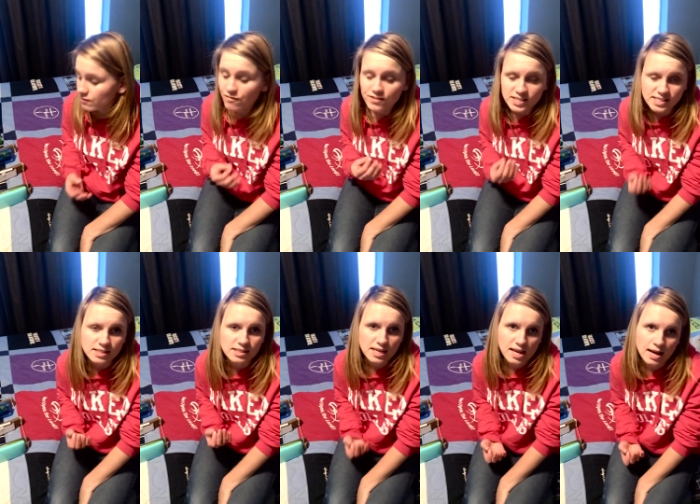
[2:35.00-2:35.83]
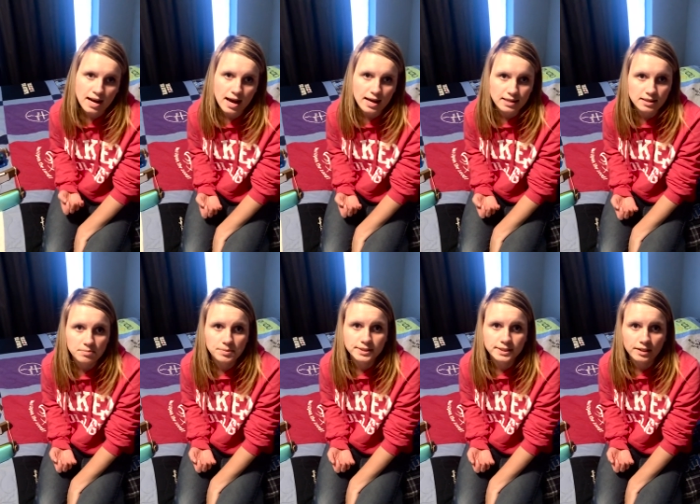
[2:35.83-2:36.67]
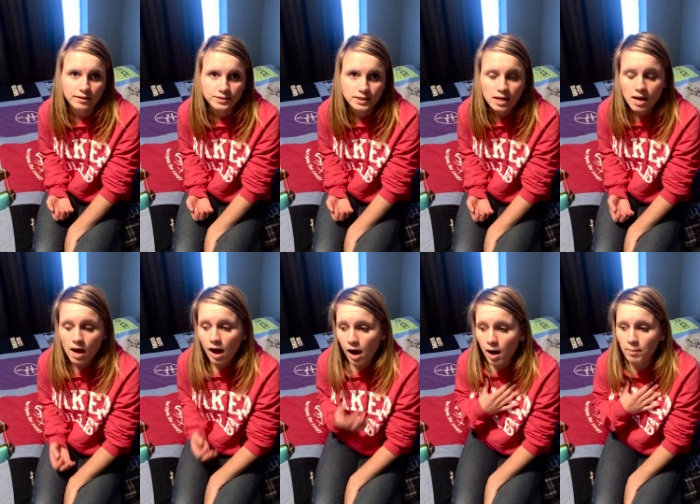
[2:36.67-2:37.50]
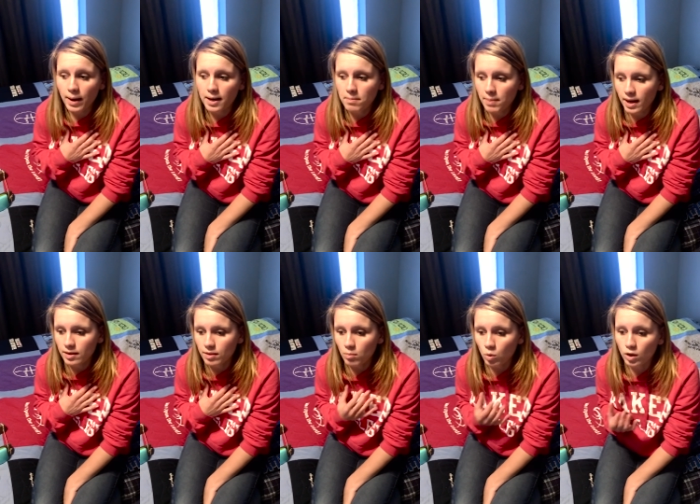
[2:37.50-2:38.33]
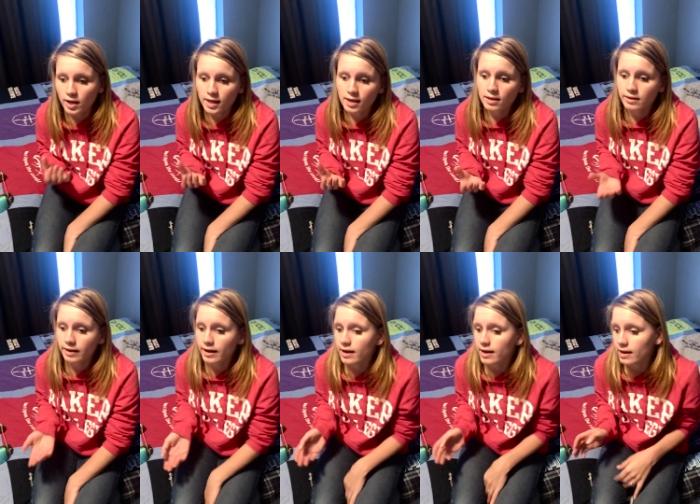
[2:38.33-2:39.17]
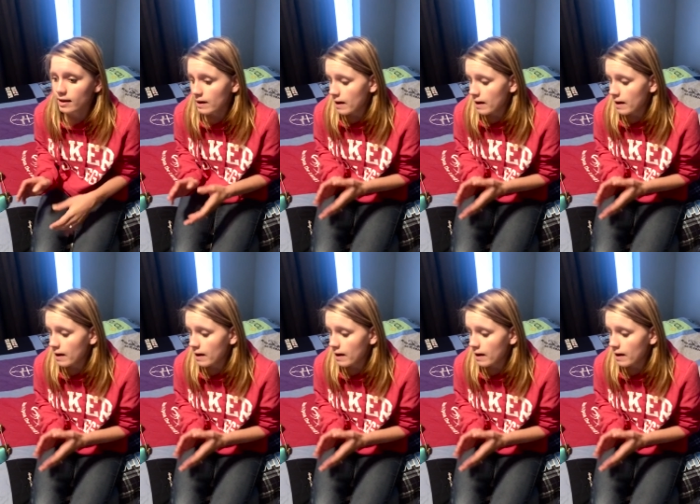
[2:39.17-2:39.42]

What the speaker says: physically cannot get themselves up out of bed in the morning, like